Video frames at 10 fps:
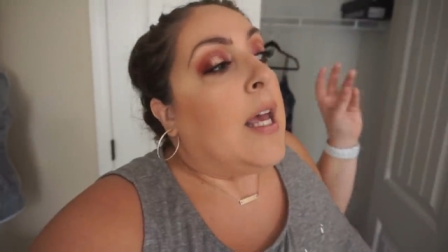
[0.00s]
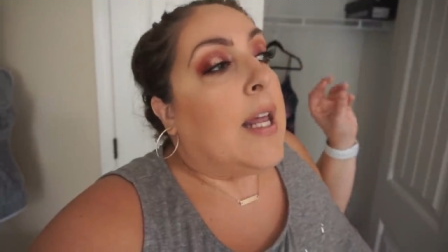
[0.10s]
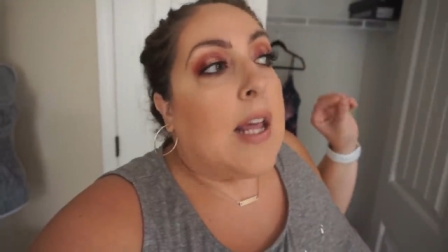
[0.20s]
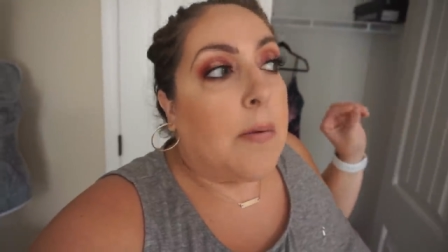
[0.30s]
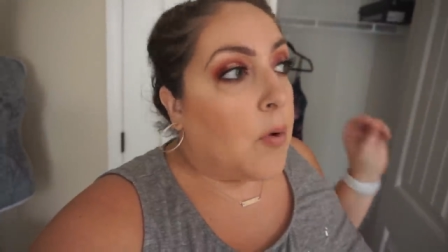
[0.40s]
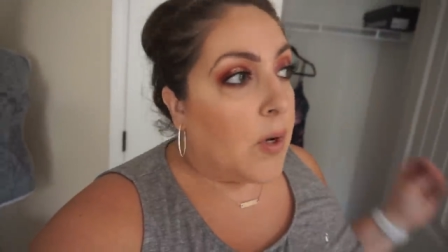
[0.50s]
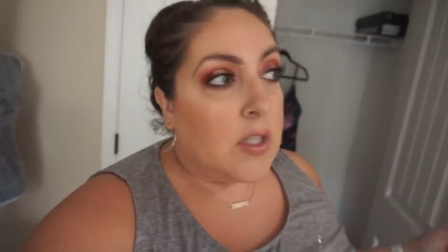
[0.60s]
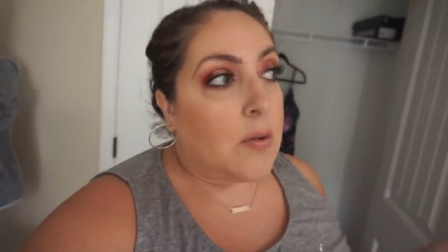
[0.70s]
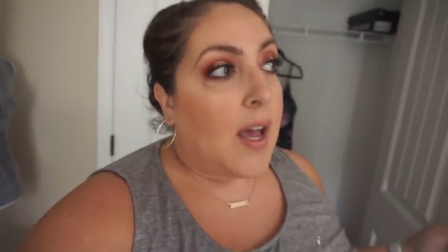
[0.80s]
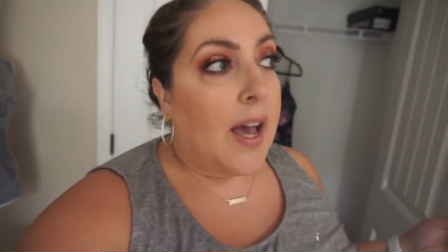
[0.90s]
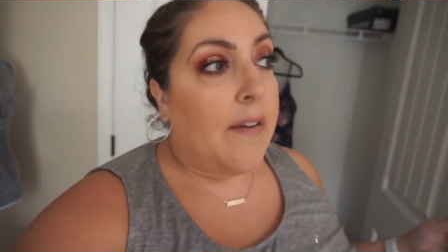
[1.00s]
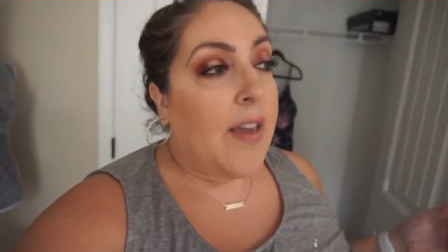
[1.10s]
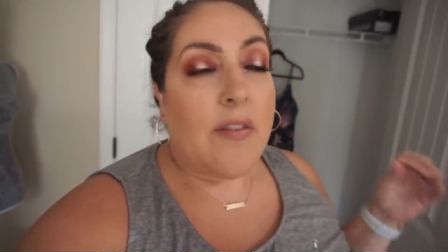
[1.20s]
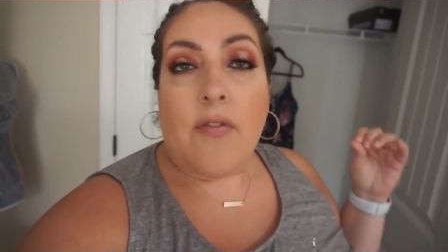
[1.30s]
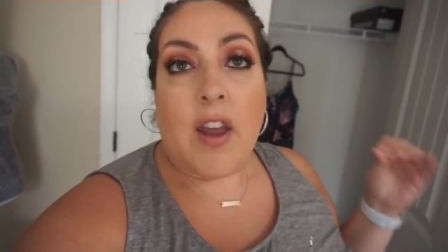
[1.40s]
And I am going to have
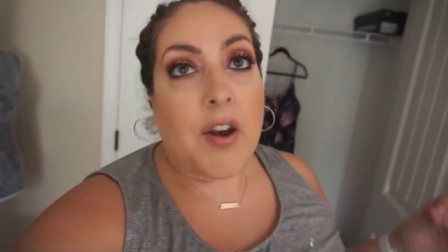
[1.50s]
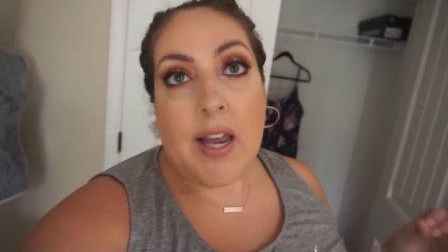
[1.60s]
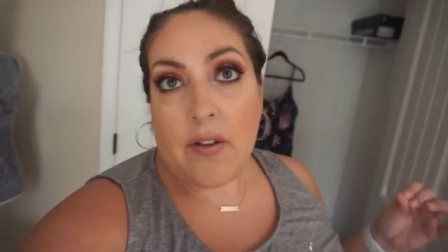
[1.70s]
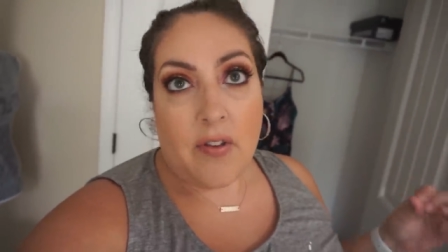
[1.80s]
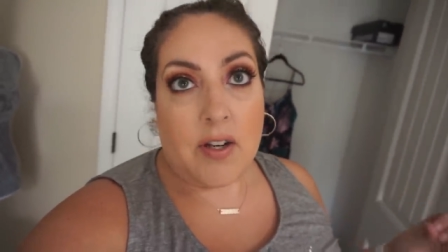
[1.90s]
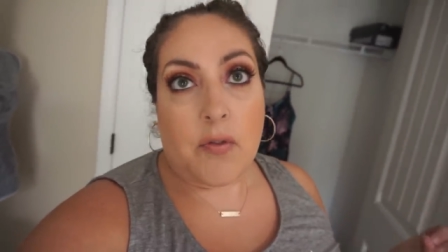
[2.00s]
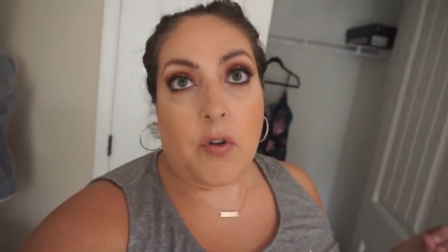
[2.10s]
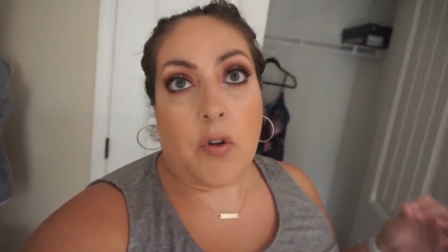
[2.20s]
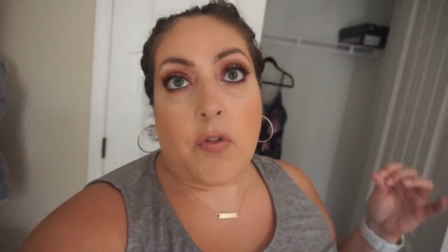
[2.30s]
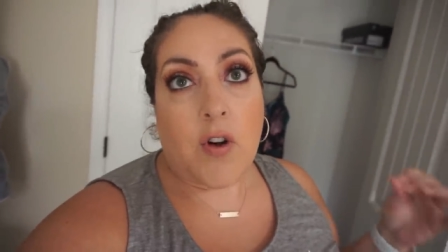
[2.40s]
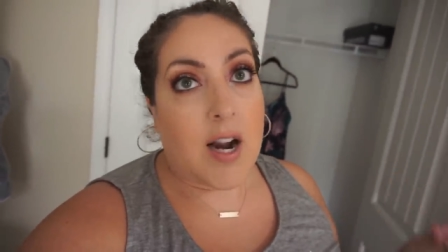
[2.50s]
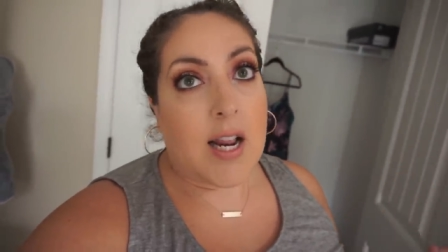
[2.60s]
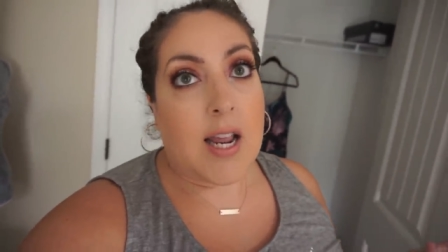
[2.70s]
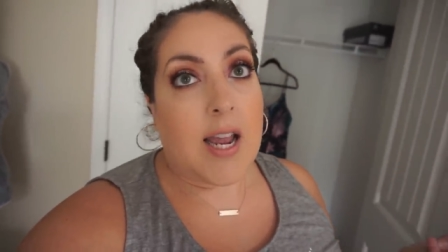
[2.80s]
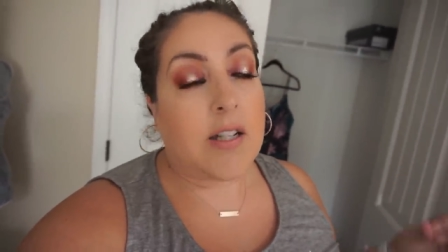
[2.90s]
a very eventful Friday
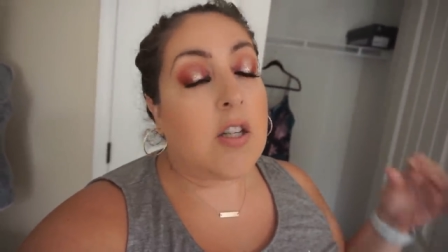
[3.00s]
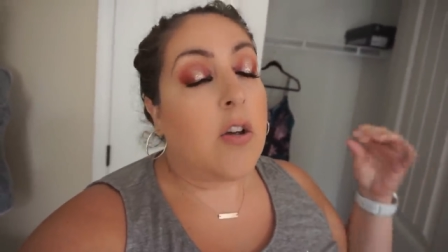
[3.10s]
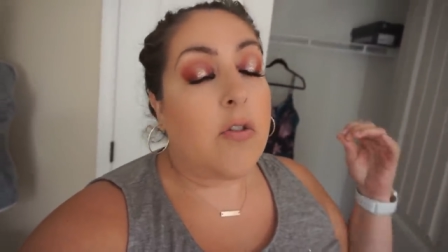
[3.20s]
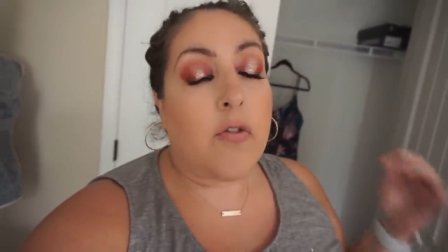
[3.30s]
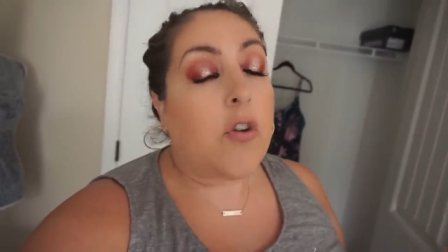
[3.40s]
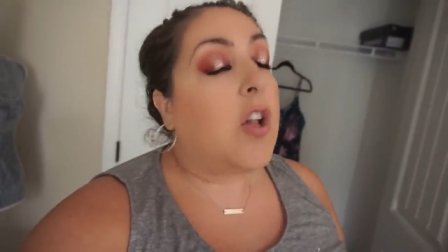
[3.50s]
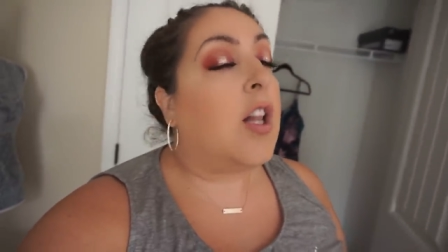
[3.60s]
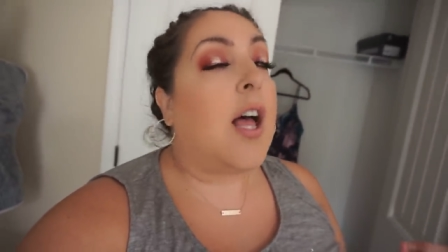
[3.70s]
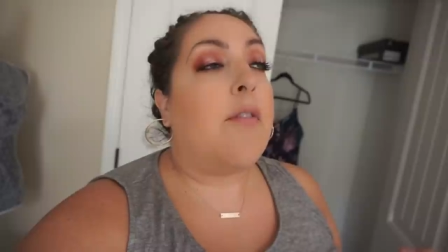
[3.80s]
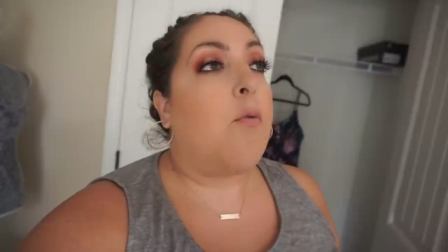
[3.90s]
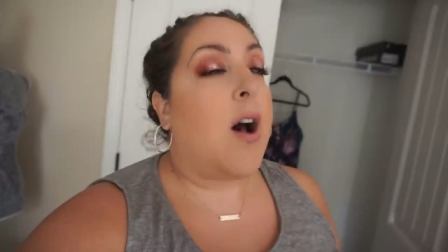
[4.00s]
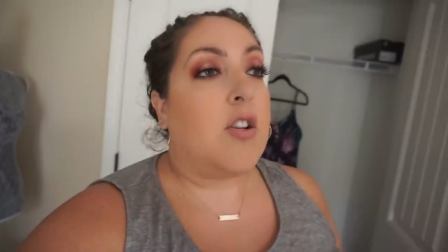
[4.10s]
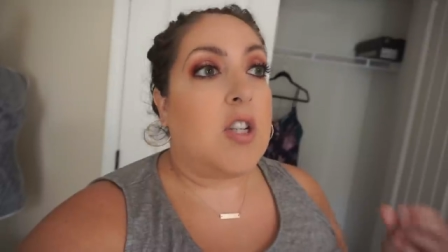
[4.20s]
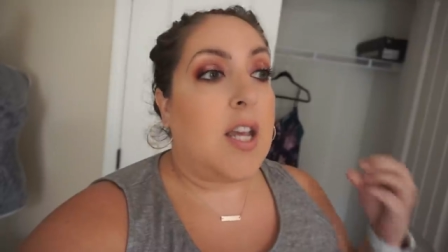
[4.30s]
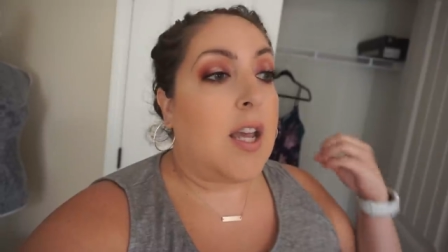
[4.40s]
night full of
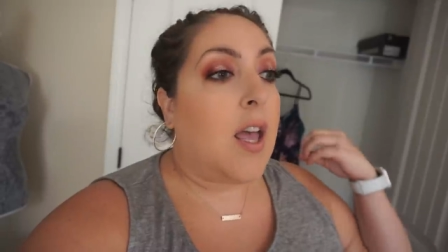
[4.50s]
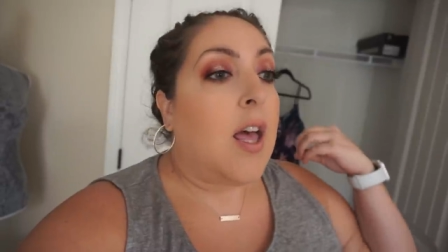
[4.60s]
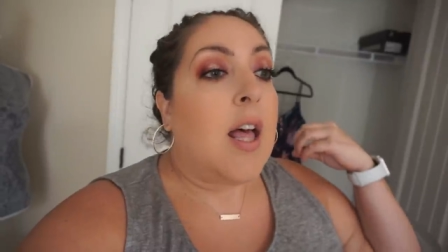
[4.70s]
watching